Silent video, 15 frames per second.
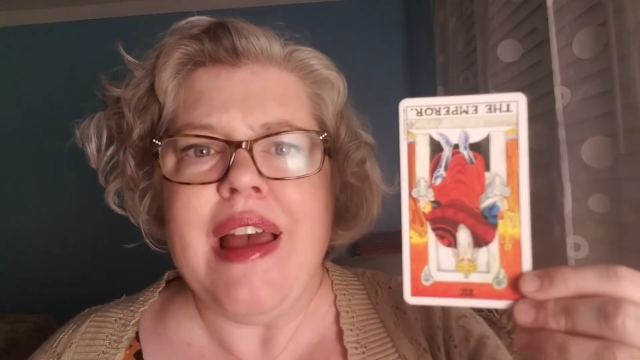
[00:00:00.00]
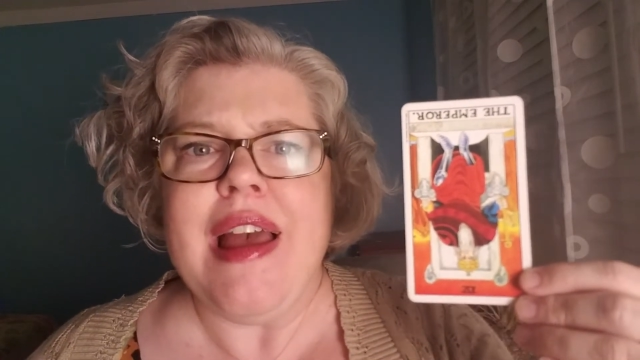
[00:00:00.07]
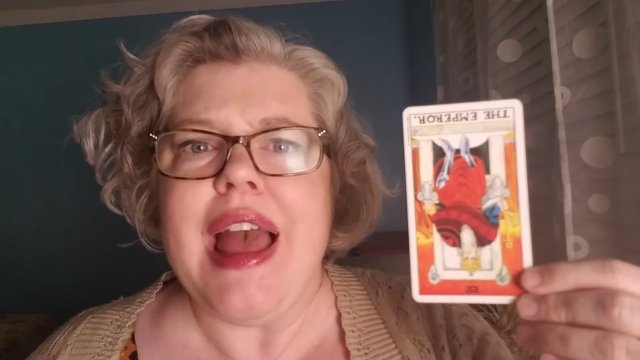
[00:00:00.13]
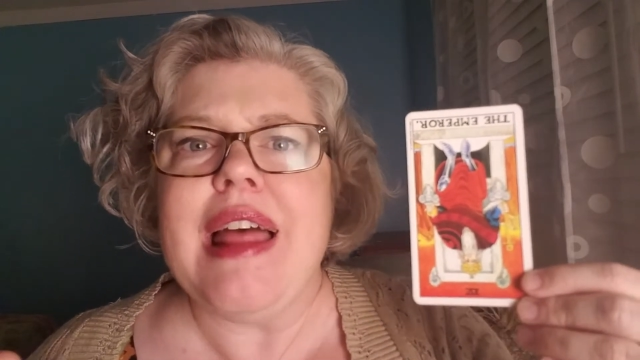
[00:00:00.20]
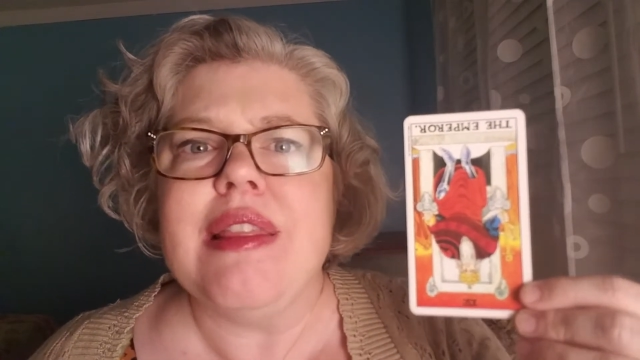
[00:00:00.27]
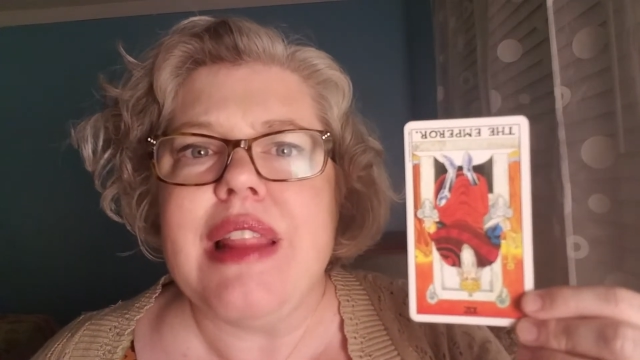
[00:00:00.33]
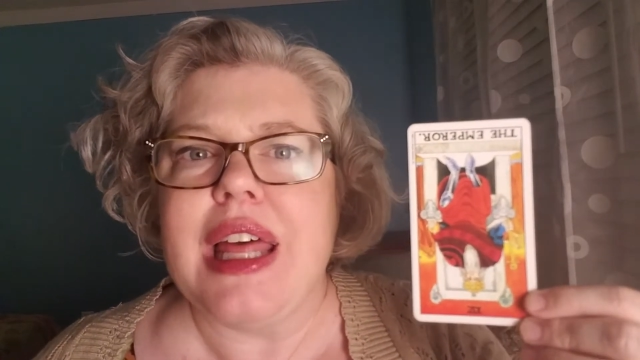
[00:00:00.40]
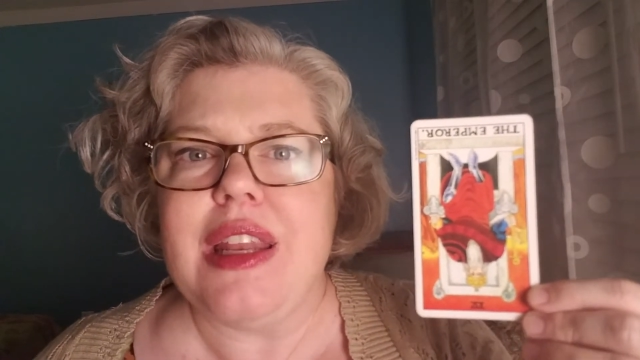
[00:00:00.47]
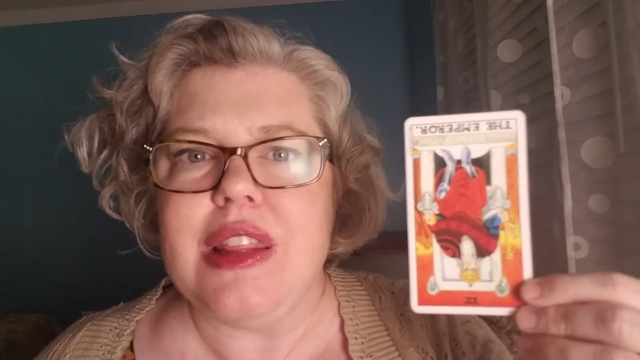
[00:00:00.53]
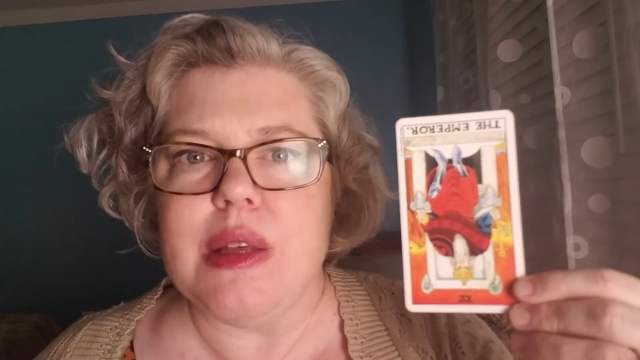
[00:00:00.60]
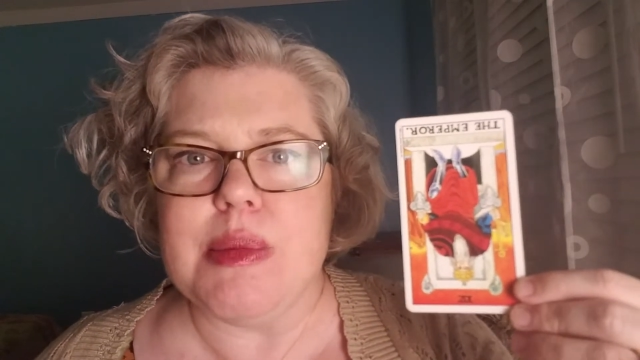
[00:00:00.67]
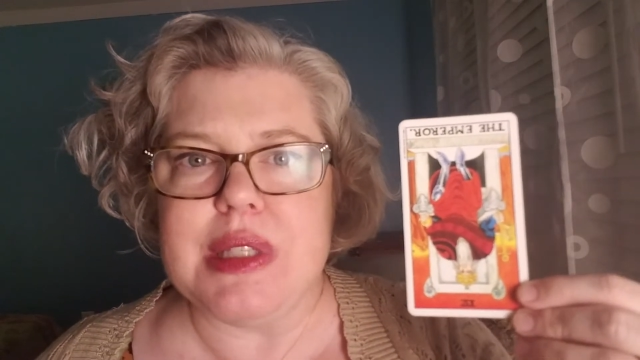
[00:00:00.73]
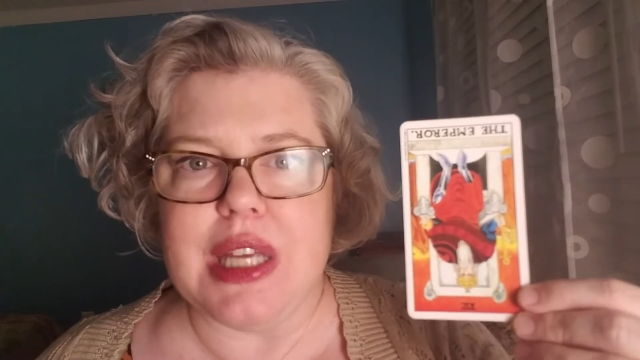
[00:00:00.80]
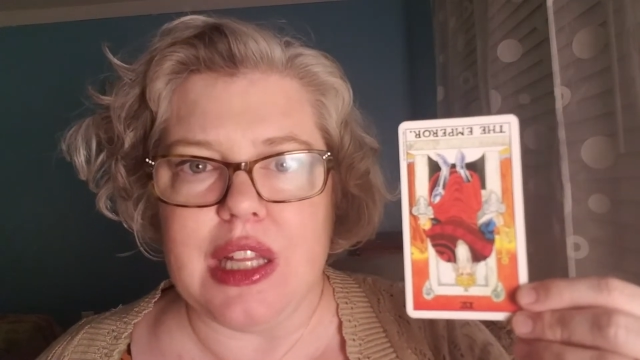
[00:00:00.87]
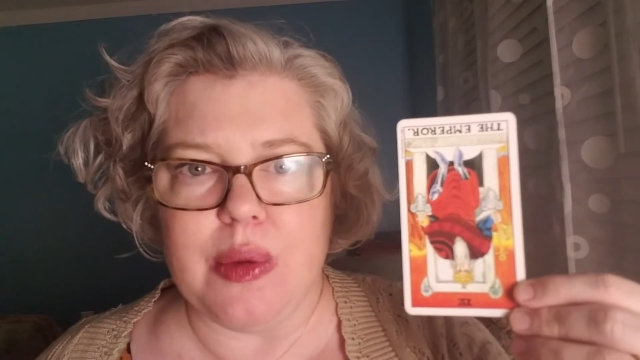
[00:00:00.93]
and letting them
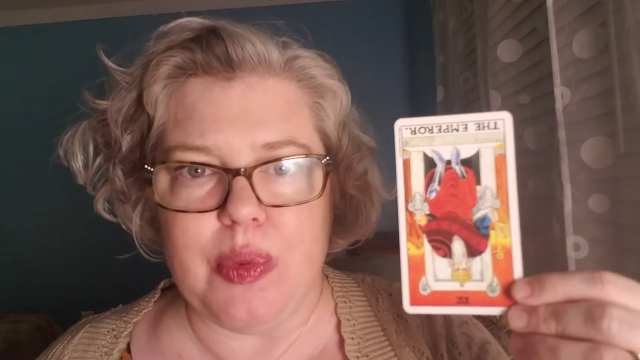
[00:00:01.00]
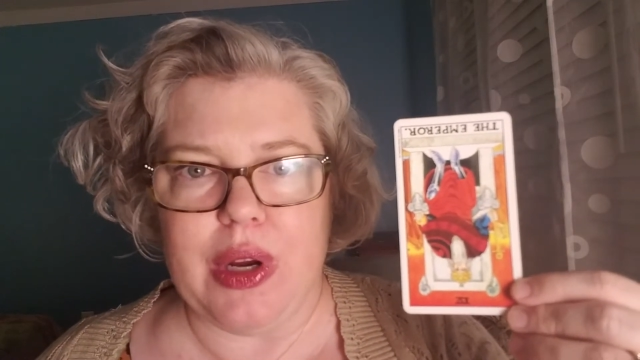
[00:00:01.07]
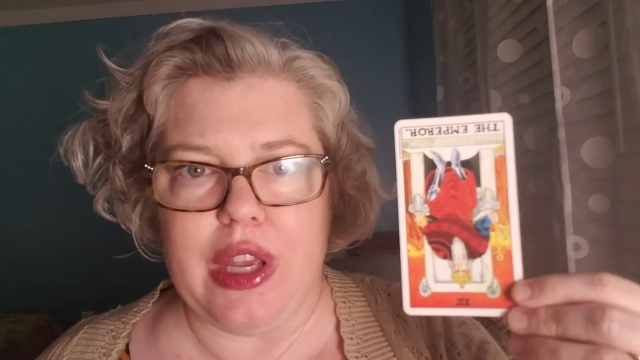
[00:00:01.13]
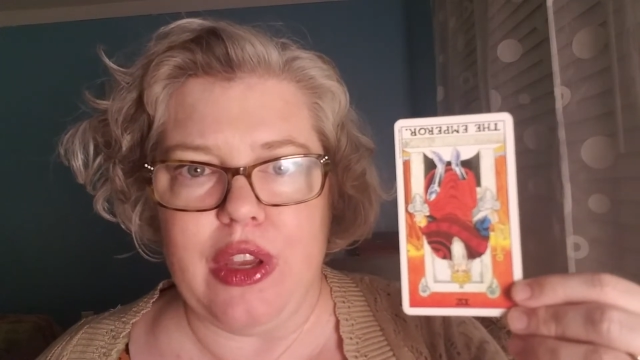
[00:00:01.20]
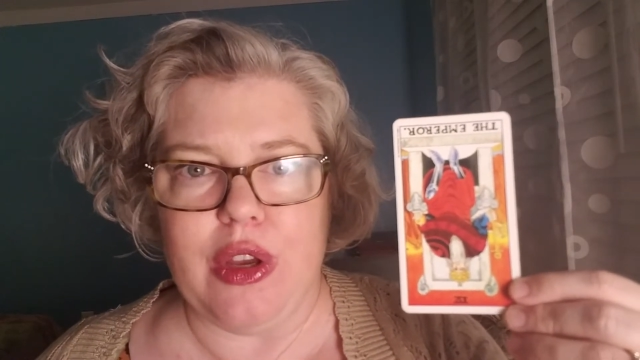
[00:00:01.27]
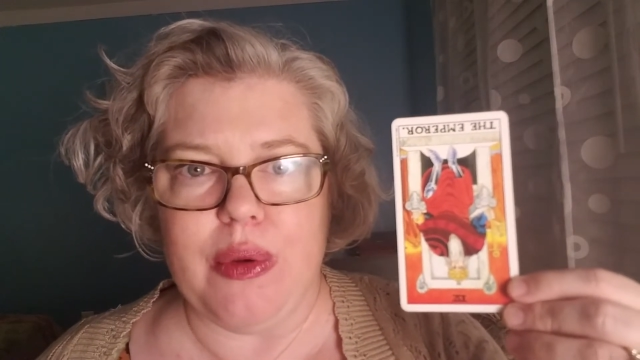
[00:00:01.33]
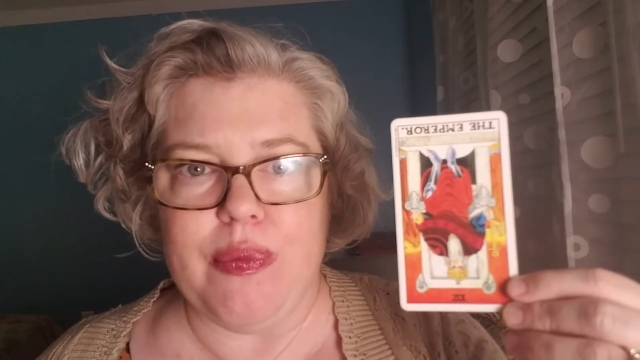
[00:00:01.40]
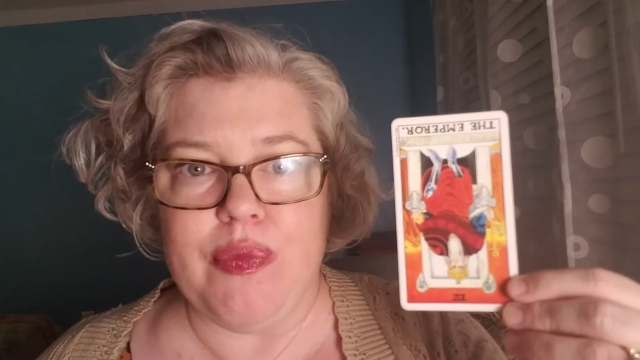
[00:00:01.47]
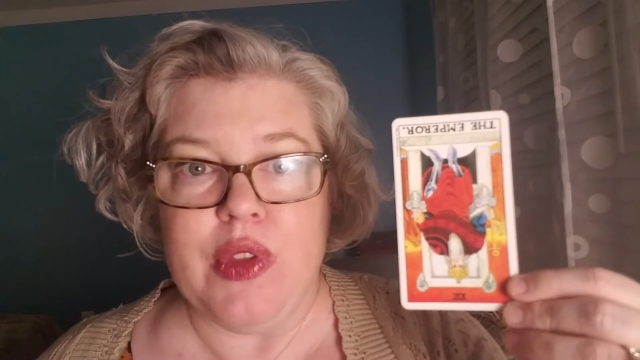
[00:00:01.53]
celebrate you.